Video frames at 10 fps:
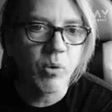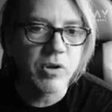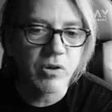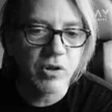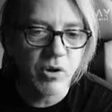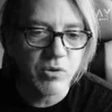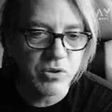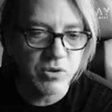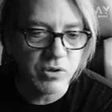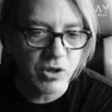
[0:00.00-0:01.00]
going to go
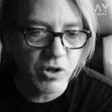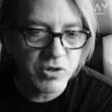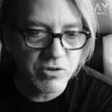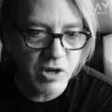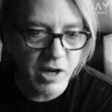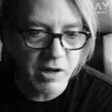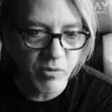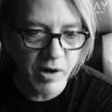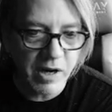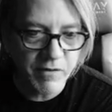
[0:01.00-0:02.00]
to the Curse of Strahd,
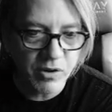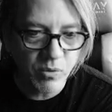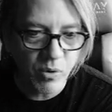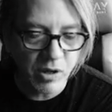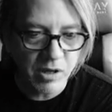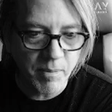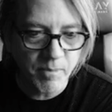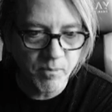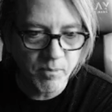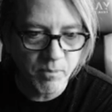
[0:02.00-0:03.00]
and right after the quote, I'm going to
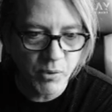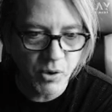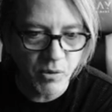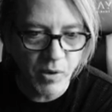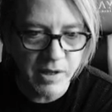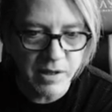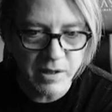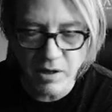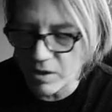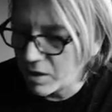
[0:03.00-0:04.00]
put it right in
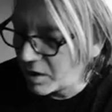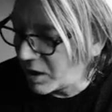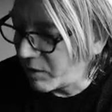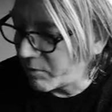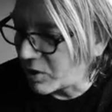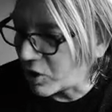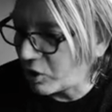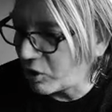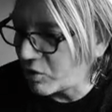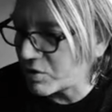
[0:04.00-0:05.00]
there. I'm going to
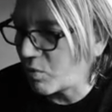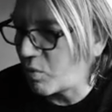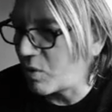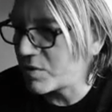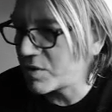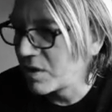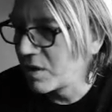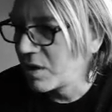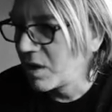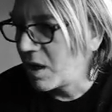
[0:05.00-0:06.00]
close the quotes,
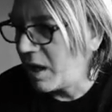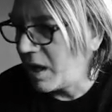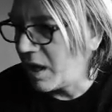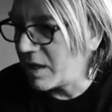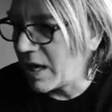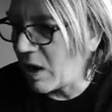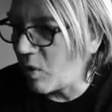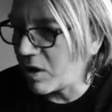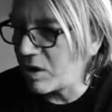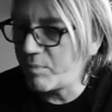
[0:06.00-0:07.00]
and
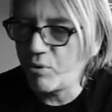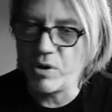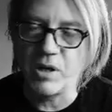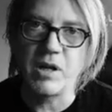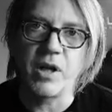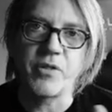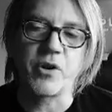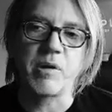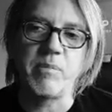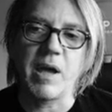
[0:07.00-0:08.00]
now I'm going to put another
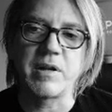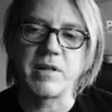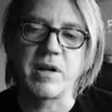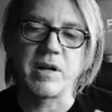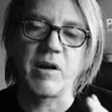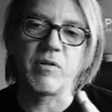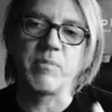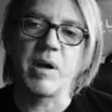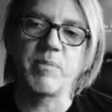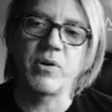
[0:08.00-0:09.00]
command in there. Now
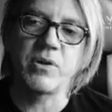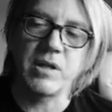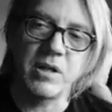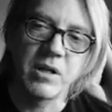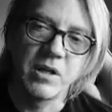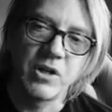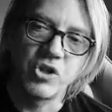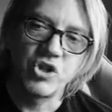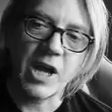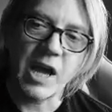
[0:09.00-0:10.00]
remember, the
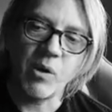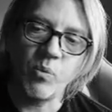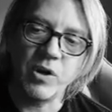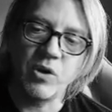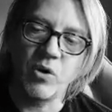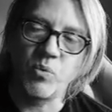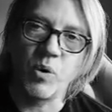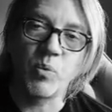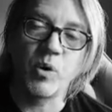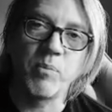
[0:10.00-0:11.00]
chat window
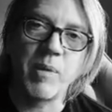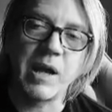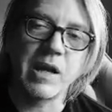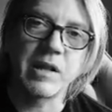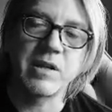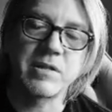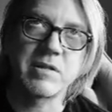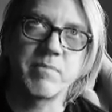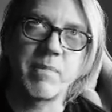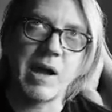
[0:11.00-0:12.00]
where we're making this
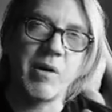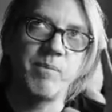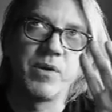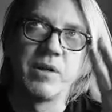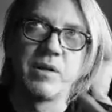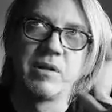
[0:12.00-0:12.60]
is about